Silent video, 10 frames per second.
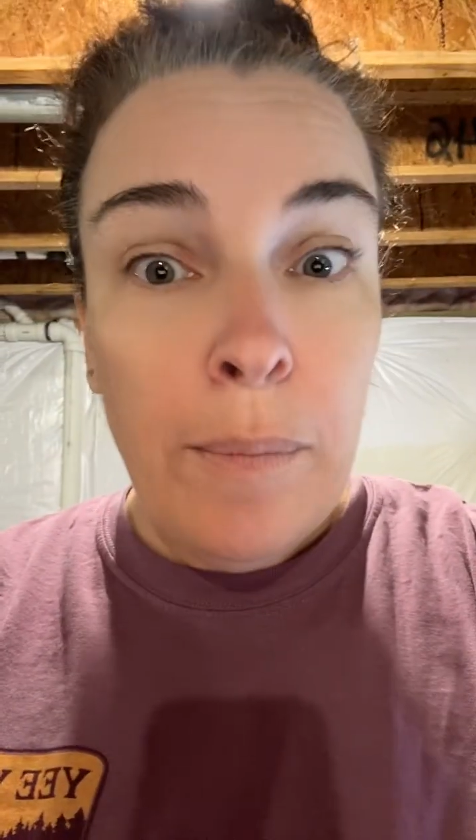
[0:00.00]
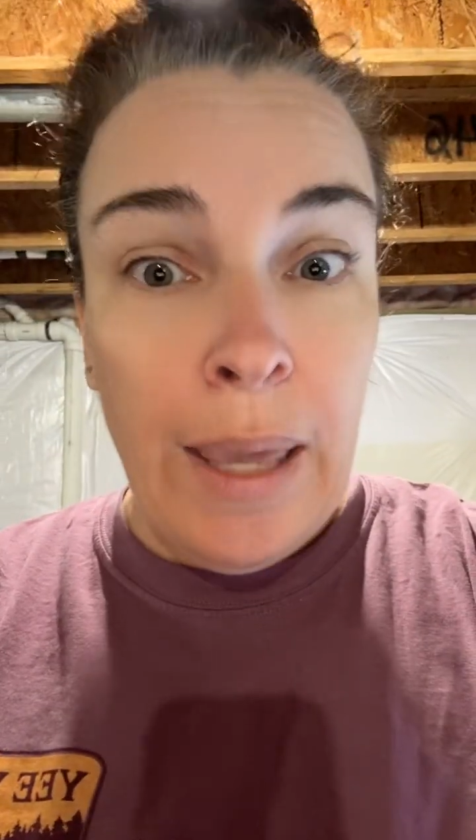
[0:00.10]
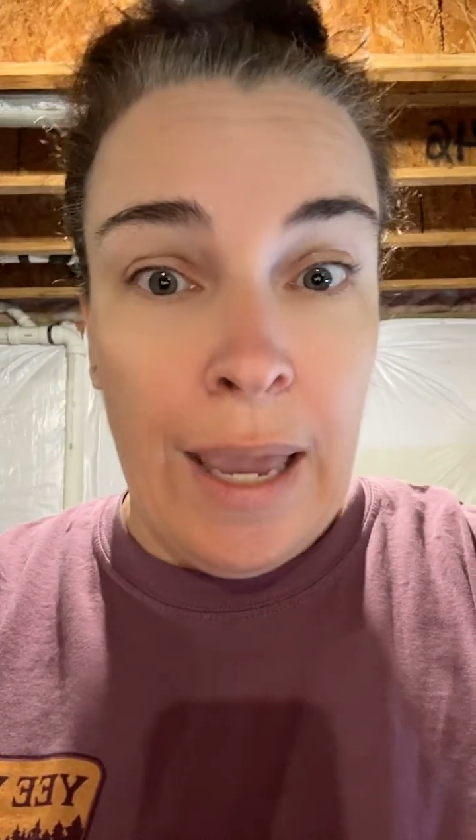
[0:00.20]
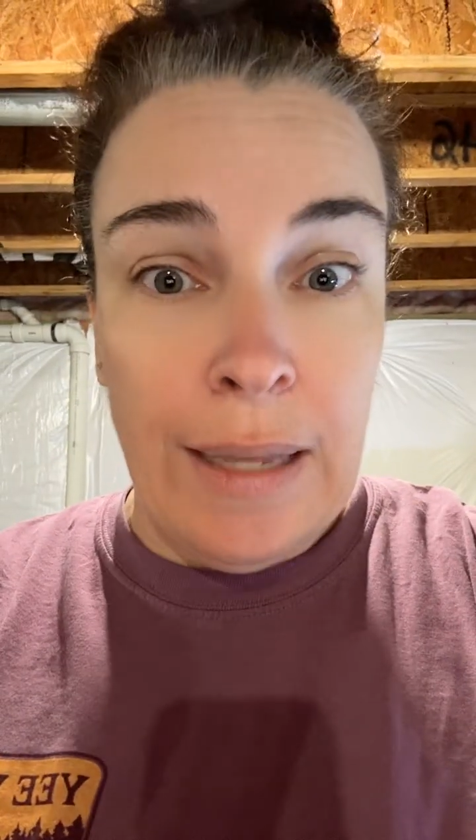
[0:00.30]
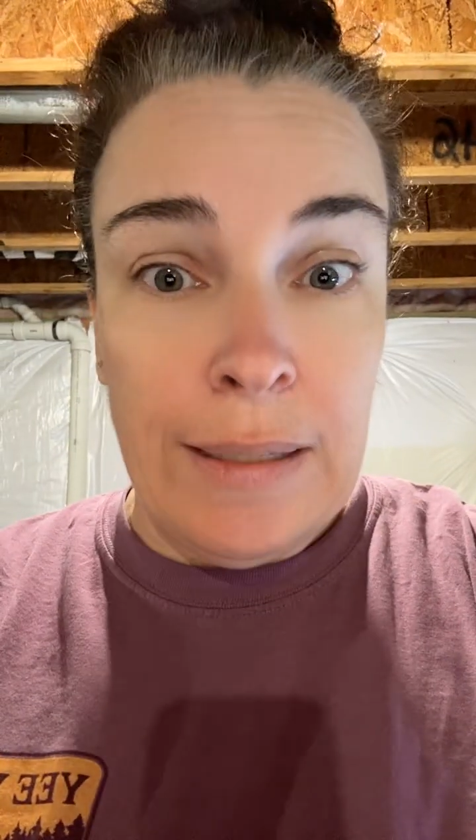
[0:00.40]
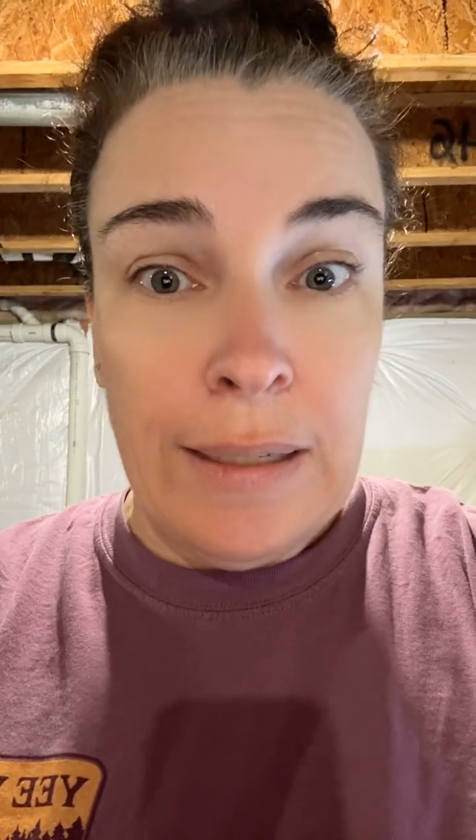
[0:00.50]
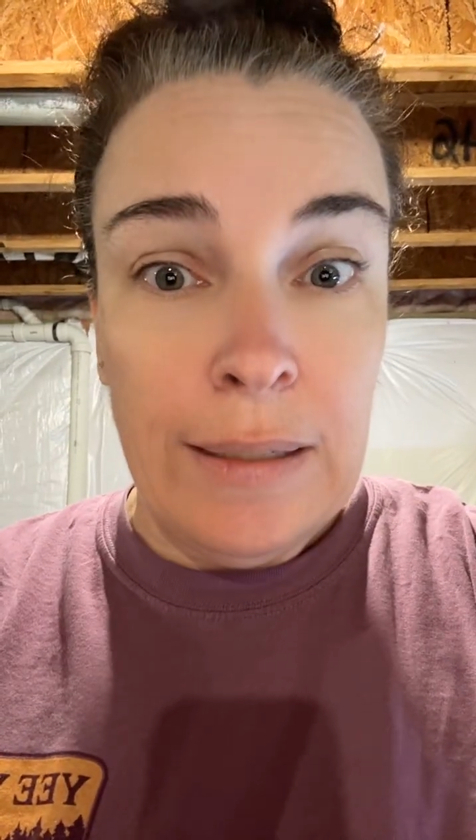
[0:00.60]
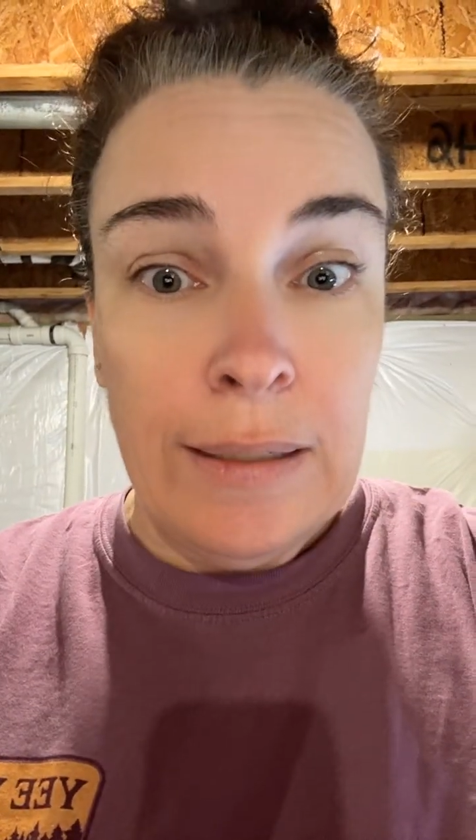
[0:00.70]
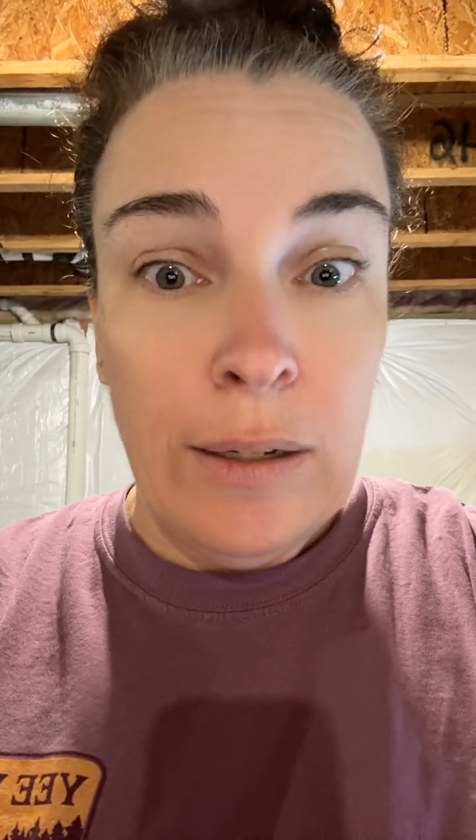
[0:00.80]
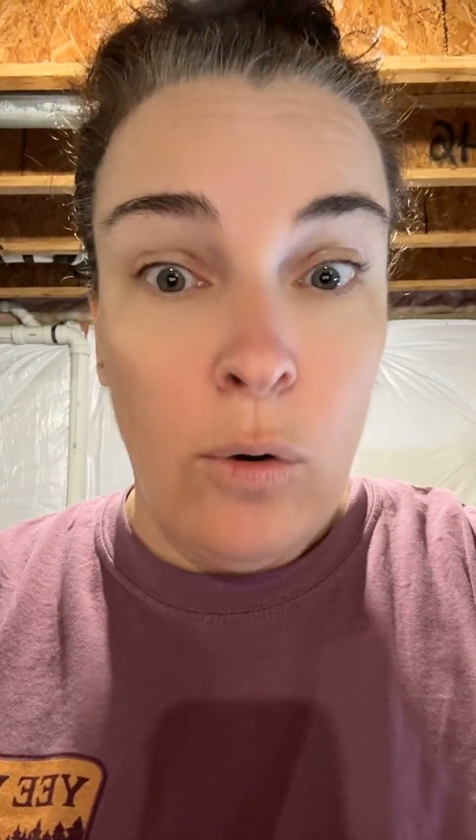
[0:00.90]
Kate
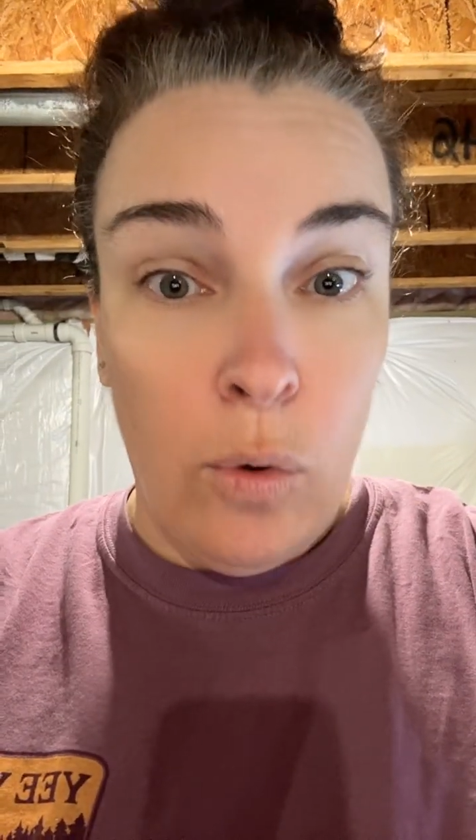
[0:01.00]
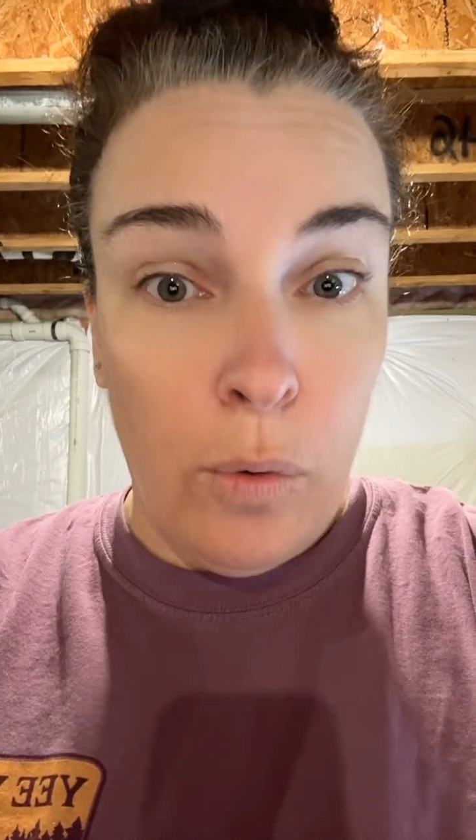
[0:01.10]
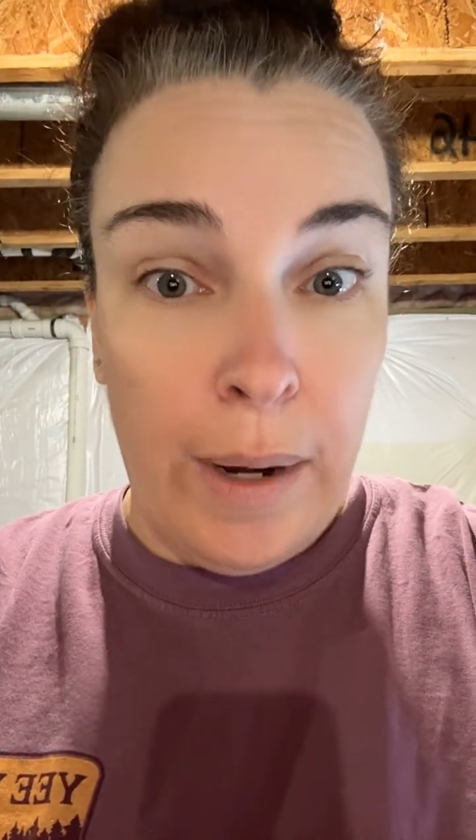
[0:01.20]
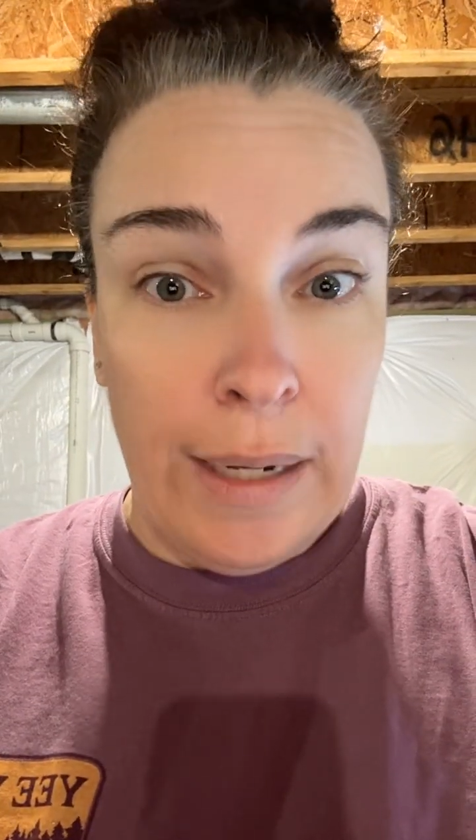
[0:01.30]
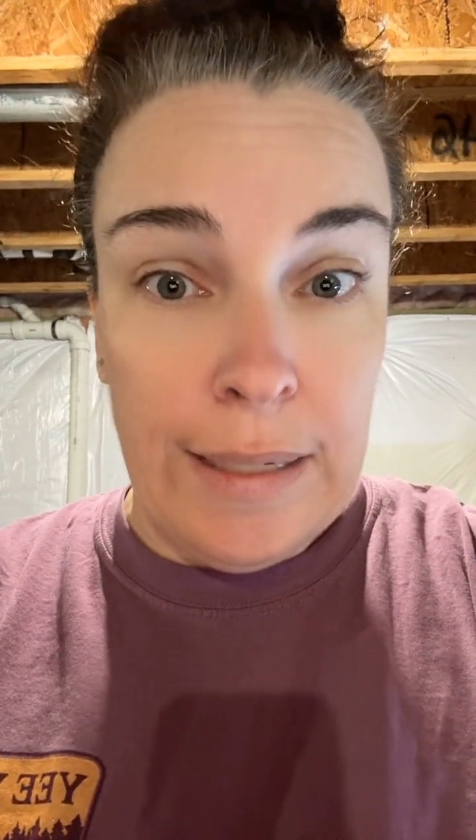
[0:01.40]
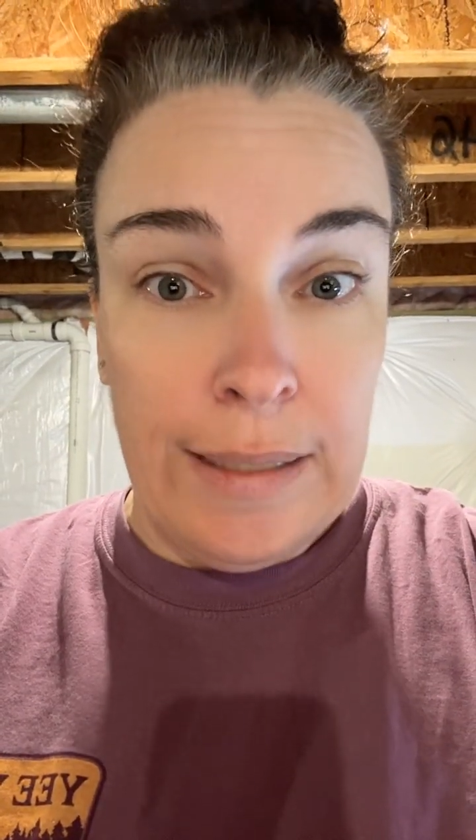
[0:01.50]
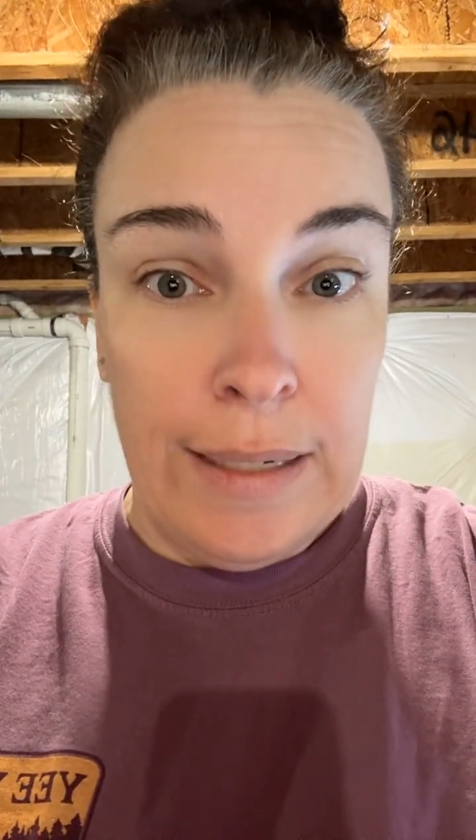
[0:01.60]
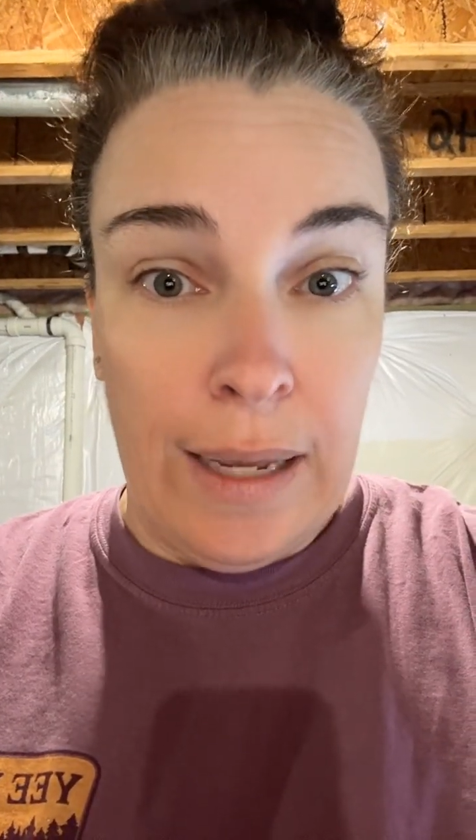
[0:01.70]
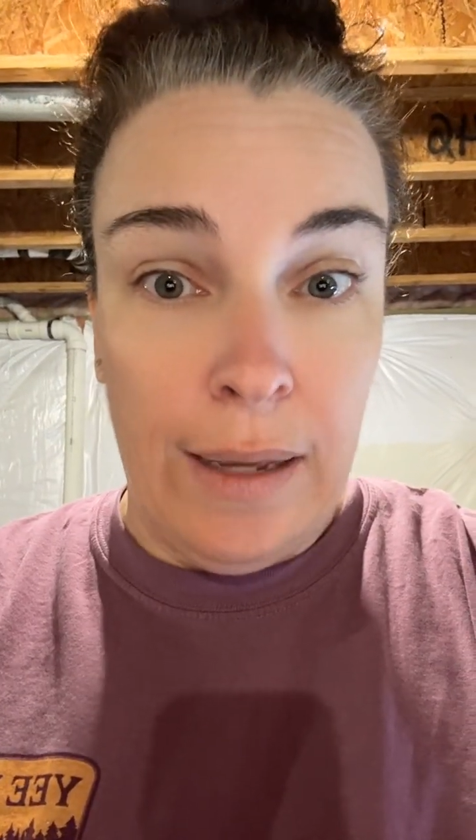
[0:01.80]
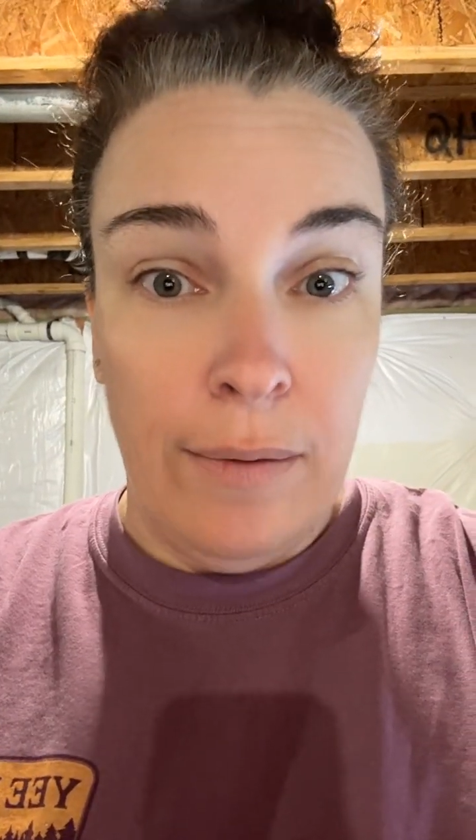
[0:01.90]
or Randy
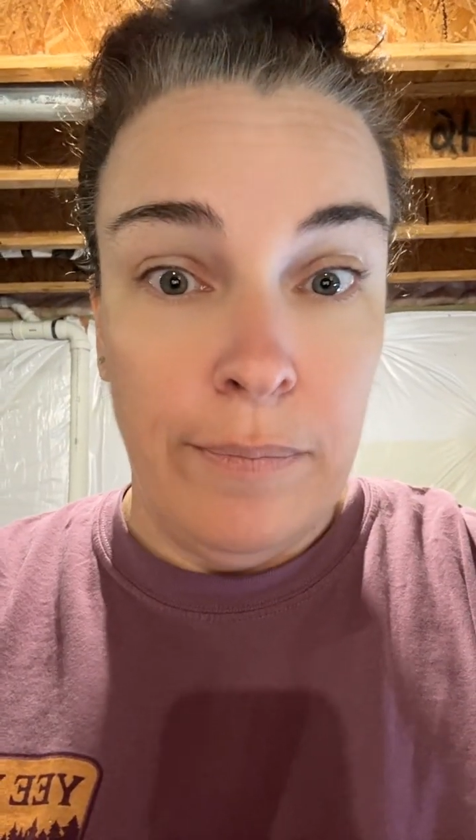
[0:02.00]
today.